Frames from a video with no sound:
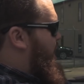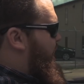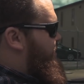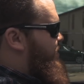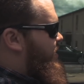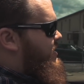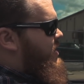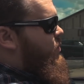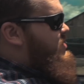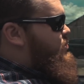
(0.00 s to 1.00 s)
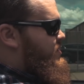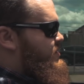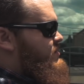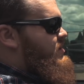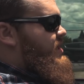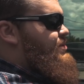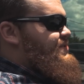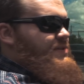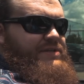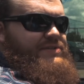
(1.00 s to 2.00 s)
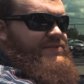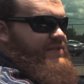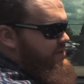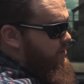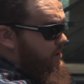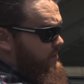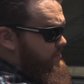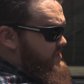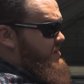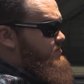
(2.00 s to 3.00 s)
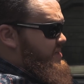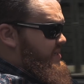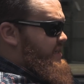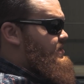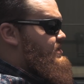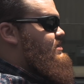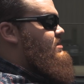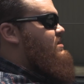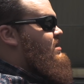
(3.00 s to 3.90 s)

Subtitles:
A thing that Wedgewood Houston needs to safeguard themselves against